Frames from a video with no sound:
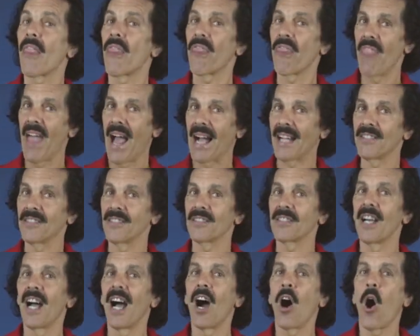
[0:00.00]

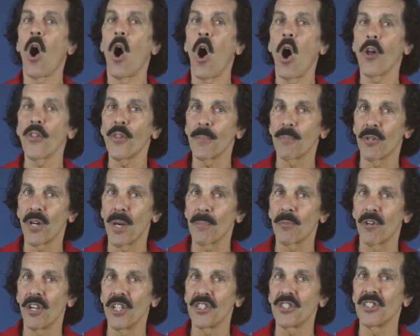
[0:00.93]
That's all the
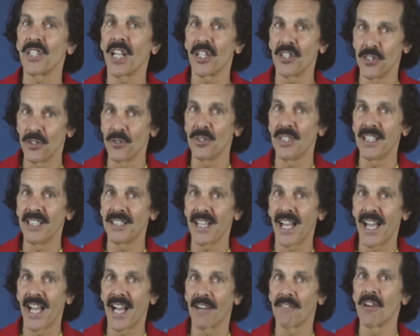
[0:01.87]
preparation that you need to
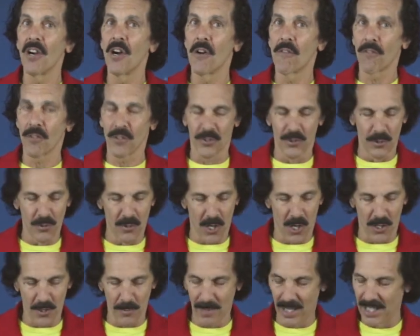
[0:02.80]
have for
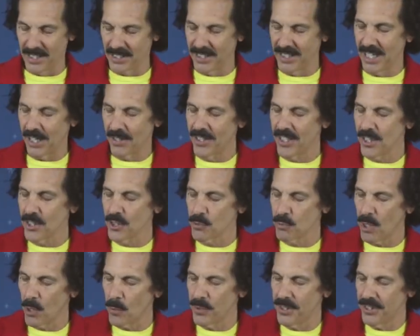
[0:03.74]
two-card Monte. Now here's
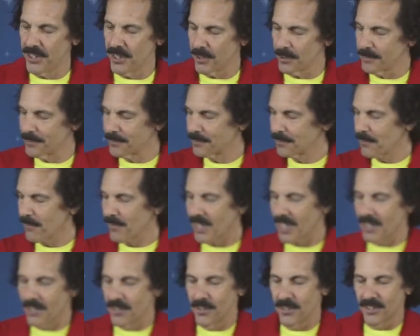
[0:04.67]
what we do.
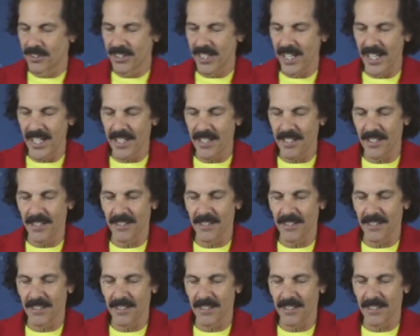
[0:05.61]
You take